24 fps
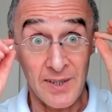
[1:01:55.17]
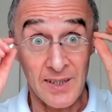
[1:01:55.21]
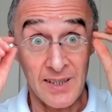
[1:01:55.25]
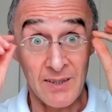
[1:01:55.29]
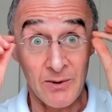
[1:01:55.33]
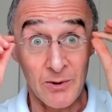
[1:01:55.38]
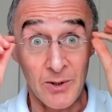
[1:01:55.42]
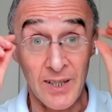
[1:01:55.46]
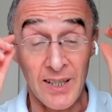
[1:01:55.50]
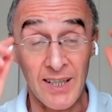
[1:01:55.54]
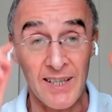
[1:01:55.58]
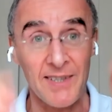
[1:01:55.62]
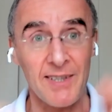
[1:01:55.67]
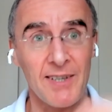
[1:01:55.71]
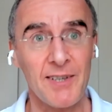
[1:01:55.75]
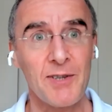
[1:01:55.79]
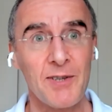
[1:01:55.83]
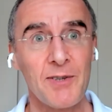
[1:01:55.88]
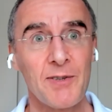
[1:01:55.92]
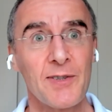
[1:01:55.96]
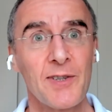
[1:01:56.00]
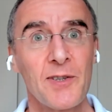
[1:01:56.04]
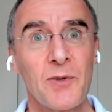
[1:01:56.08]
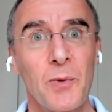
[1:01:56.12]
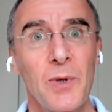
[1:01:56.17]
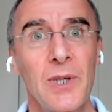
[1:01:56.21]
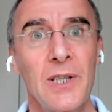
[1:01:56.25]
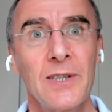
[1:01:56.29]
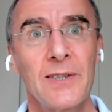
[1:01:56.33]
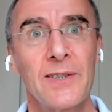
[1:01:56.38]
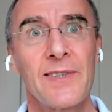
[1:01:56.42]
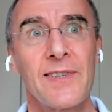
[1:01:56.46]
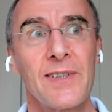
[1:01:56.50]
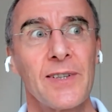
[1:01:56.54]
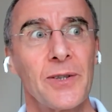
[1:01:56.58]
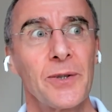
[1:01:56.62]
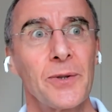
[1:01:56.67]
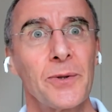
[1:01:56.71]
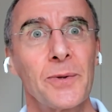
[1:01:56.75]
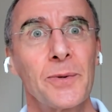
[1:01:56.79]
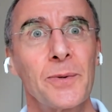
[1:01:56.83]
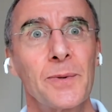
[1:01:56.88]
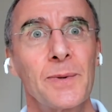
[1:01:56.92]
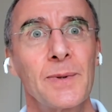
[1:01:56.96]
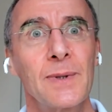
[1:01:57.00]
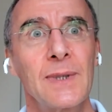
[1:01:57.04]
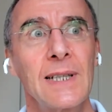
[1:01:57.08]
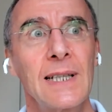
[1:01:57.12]
within organizations as well.
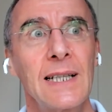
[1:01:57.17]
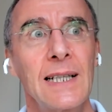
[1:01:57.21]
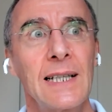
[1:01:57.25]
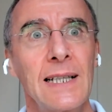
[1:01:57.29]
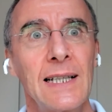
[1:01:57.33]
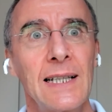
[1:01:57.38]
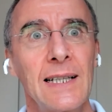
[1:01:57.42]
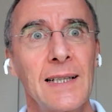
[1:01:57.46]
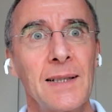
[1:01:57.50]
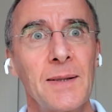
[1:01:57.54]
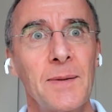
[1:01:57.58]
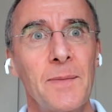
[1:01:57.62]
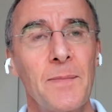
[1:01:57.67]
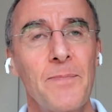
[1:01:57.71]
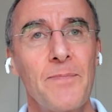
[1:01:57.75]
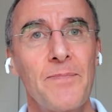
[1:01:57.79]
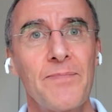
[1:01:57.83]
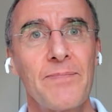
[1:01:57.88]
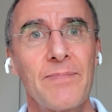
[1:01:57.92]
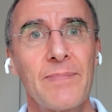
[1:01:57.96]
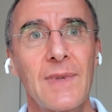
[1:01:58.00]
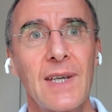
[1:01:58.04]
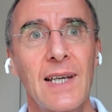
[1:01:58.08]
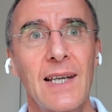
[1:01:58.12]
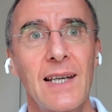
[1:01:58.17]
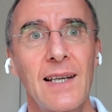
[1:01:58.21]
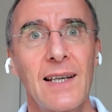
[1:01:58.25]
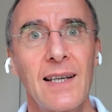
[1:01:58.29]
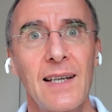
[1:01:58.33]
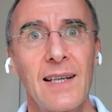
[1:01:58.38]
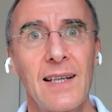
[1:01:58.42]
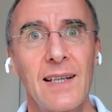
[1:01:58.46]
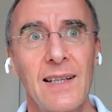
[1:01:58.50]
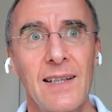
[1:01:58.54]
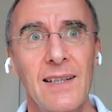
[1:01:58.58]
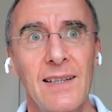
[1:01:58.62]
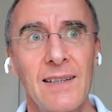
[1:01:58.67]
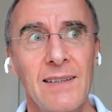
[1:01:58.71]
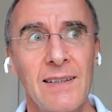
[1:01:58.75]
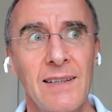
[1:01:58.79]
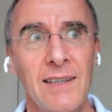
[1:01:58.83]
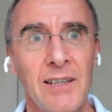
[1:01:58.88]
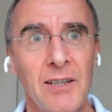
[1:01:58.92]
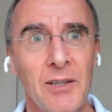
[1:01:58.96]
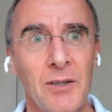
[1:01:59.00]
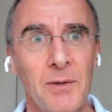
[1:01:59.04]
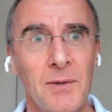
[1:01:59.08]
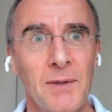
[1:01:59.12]
So, um,
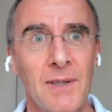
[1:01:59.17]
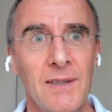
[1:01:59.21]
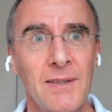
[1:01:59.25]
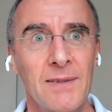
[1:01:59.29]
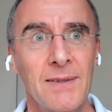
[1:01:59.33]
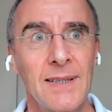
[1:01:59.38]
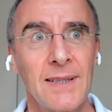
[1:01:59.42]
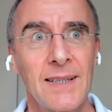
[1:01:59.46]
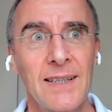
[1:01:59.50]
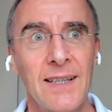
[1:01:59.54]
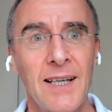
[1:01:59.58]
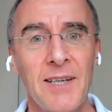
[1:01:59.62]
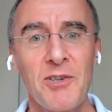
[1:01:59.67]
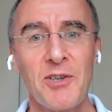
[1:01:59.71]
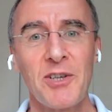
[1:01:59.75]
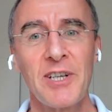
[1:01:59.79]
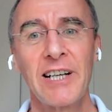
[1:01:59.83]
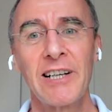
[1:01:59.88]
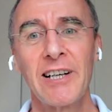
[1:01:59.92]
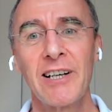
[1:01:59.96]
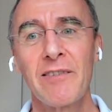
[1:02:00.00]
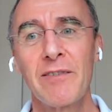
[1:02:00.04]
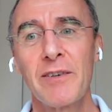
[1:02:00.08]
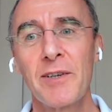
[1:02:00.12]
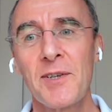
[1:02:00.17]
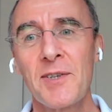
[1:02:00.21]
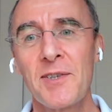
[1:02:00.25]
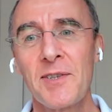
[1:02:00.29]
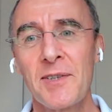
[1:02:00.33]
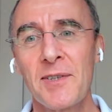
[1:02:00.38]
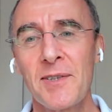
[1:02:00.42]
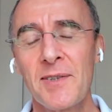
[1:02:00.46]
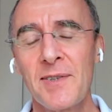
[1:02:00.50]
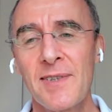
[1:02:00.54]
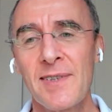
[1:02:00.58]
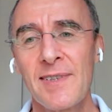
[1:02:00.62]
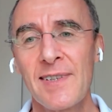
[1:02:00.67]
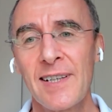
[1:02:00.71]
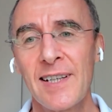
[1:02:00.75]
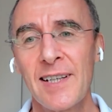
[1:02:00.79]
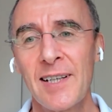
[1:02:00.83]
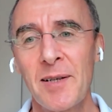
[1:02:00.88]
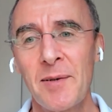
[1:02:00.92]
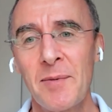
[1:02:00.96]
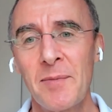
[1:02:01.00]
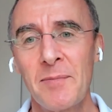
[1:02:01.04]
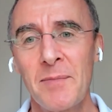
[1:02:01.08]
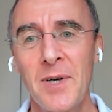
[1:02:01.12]
you know, engineering versus
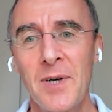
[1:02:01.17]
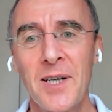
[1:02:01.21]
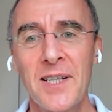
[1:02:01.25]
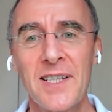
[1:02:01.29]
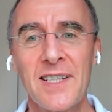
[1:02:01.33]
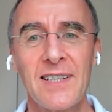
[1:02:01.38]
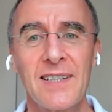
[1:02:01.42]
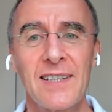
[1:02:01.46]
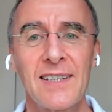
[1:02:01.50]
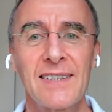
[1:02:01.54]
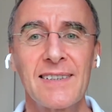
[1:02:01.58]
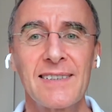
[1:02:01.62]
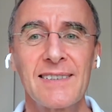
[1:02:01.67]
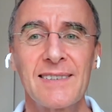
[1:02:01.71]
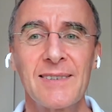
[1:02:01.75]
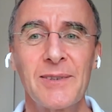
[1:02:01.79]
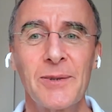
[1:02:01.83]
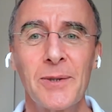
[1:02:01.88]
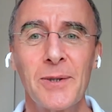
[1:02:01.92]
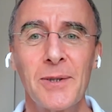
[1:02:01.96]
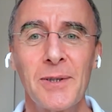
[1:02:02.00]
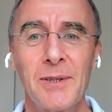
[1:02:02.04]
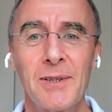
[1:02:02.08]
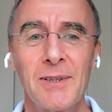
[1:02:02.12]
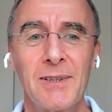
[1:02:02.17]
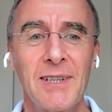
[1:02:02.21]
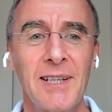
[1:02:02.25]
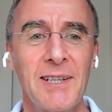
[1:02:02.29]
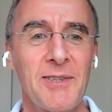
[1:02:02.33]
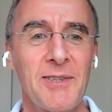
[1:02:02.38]
uh, marketing or